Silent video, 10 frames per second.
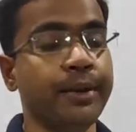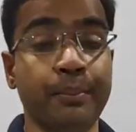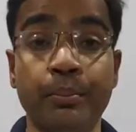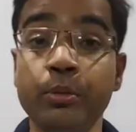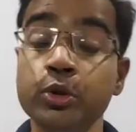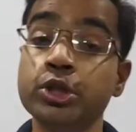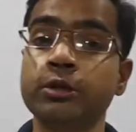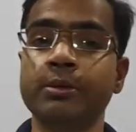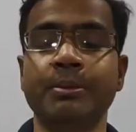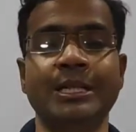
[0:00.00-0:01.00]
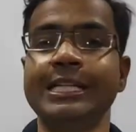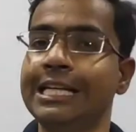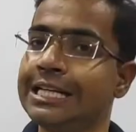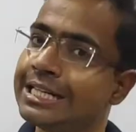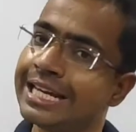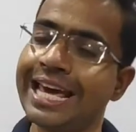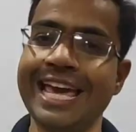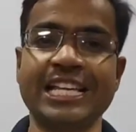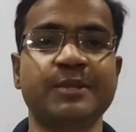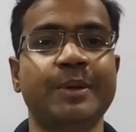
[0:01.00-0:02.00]
most of the material
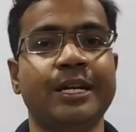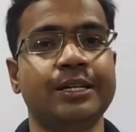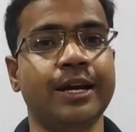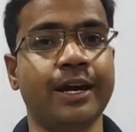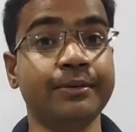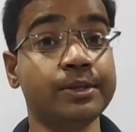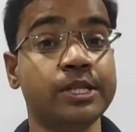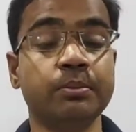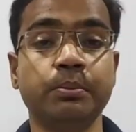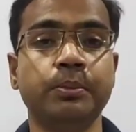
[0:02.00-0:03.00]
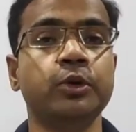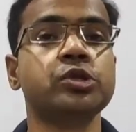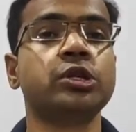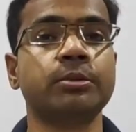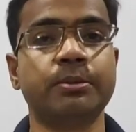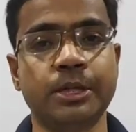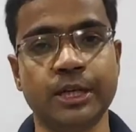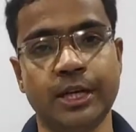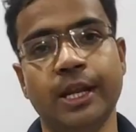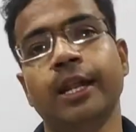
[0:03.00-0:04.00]
expand. I would say most of the
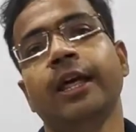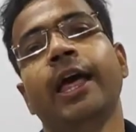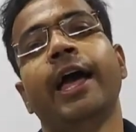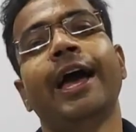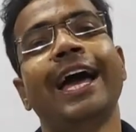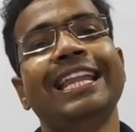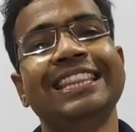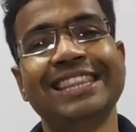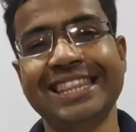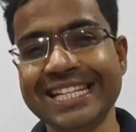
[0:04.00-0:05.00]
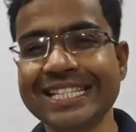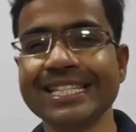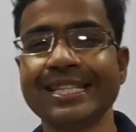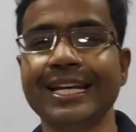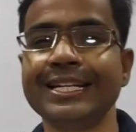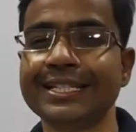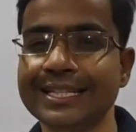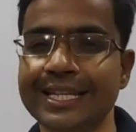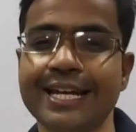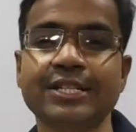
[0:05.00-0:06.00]
material, and this is the reason.
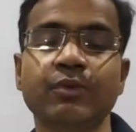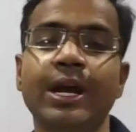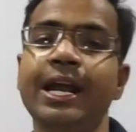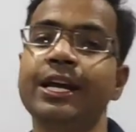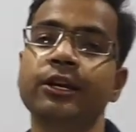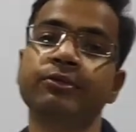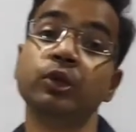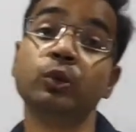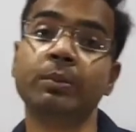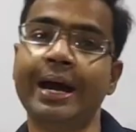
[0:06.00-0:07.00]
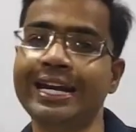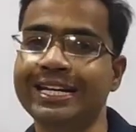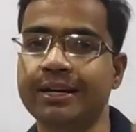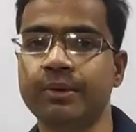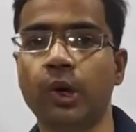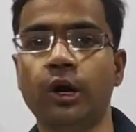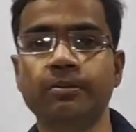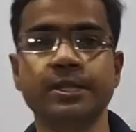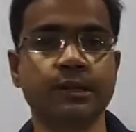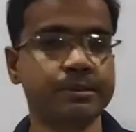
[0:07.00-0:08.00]
That's why, like, if you might have
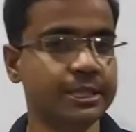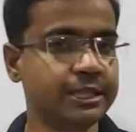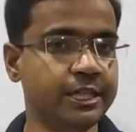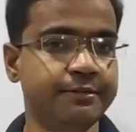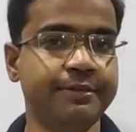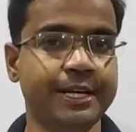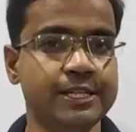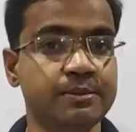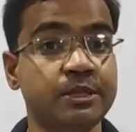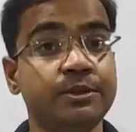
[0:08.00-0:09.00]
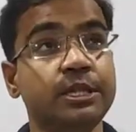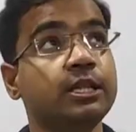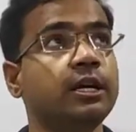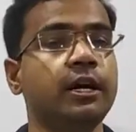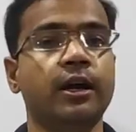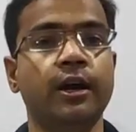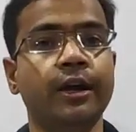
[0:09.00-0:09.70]
observed the difference between the